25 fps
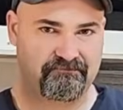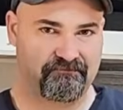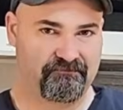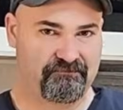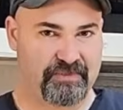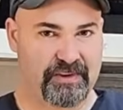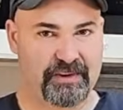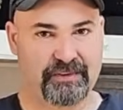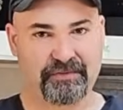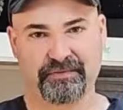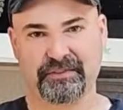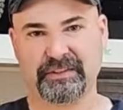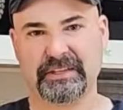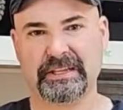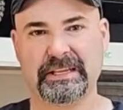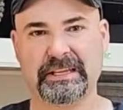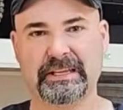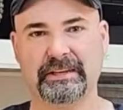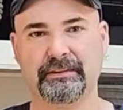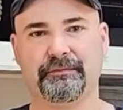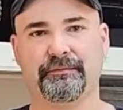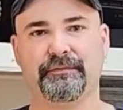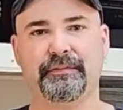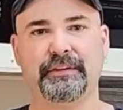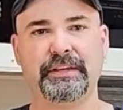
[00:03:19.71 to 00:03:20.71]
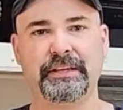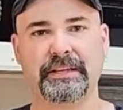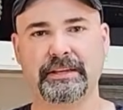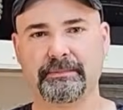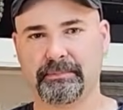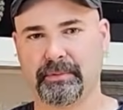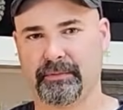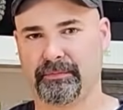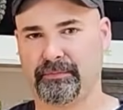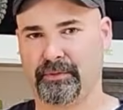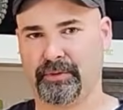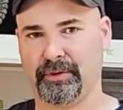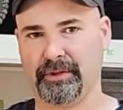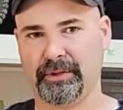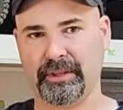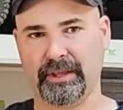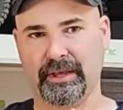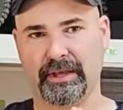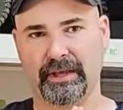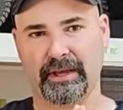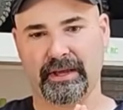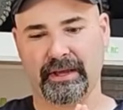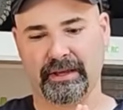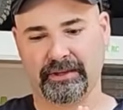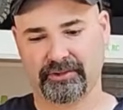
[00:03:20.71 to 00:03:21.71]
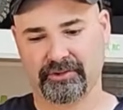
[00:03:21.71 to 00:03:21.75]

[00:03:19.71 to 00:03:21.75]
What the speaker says: 15 feet before the